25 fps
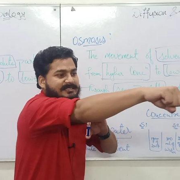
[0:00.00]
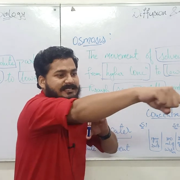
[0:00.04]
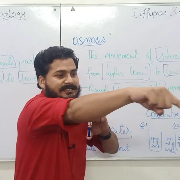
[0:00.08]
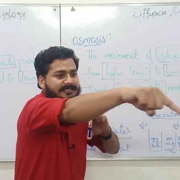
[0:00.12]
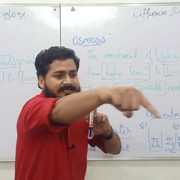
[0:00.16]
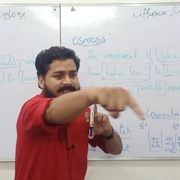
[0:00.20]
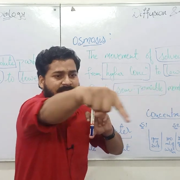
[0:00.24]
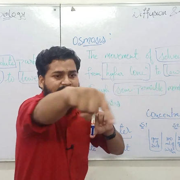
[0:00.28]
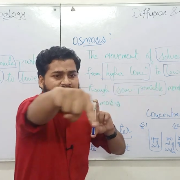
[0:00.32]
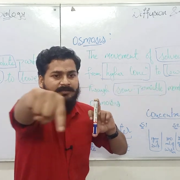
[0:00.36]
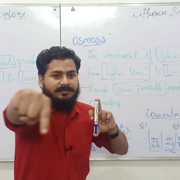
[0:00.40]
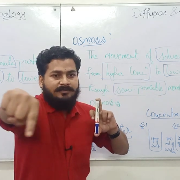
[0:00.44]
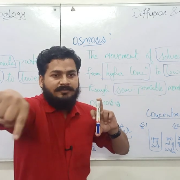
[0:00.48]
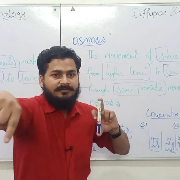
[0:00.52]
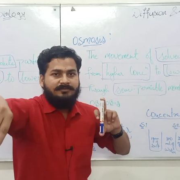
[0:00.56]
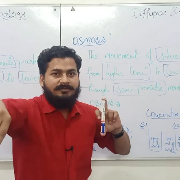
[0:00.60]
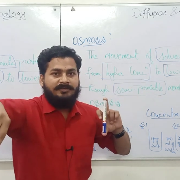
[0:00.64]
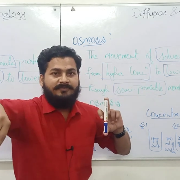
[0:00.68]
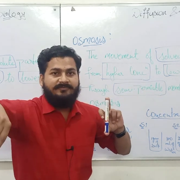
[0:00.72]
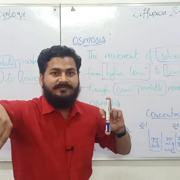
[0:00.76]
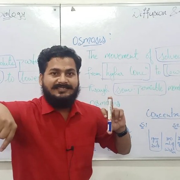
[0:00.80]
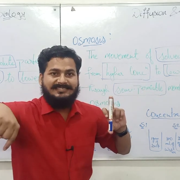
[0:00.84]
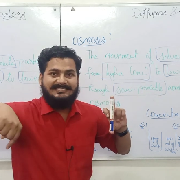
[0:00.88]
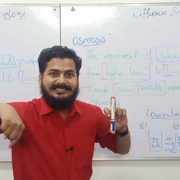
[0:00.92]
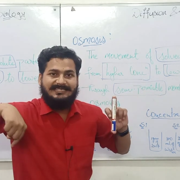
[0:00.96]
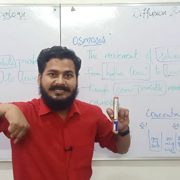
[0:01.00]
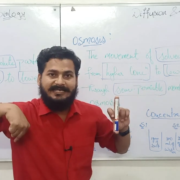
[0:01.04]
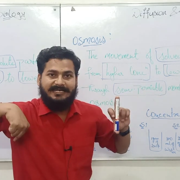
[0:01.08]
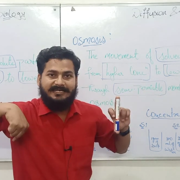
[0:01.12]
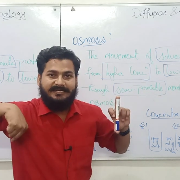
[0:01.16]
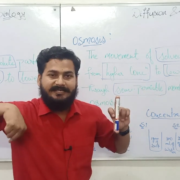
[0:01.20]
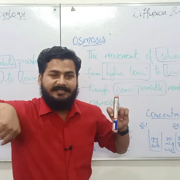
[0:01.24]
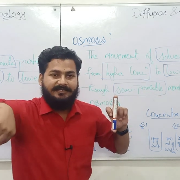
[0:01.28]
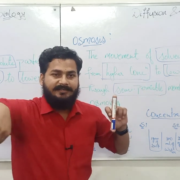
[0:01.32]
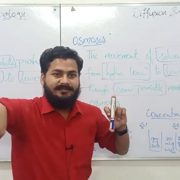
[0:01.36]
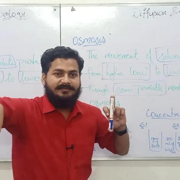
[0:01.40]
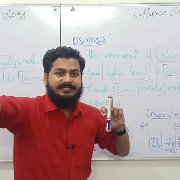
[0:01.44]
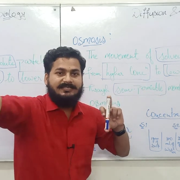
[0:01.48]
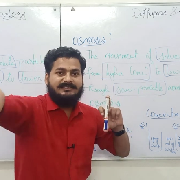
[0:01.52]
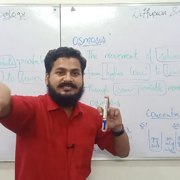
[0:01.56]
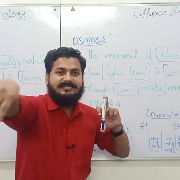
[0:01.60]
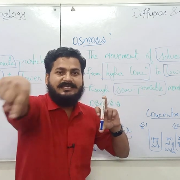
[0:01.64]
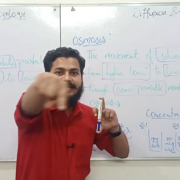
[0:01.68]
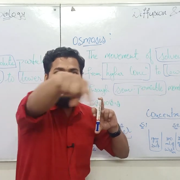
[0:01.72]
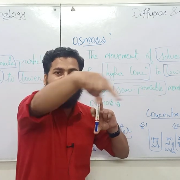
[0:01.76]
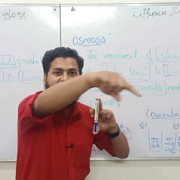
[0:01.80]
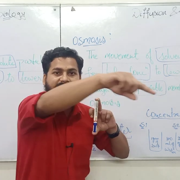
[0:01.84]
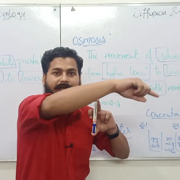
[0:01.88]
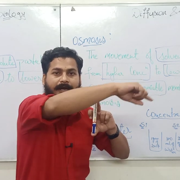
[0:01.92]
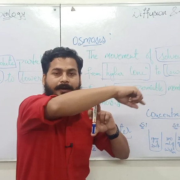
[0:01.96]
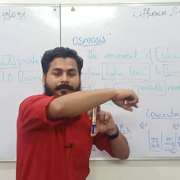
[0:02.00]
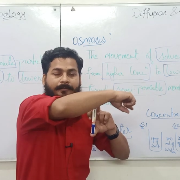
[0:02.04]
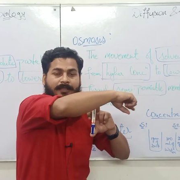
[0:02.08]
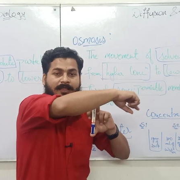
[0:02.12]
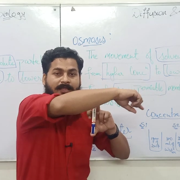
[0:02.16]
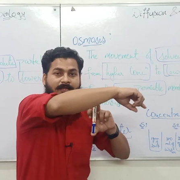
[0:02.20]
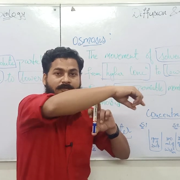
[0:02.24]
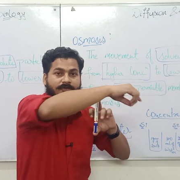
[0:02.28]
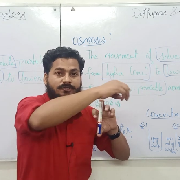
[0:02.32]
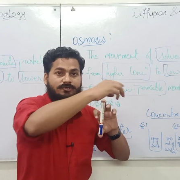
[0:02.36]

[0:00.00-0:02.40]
in the vicinity, this area.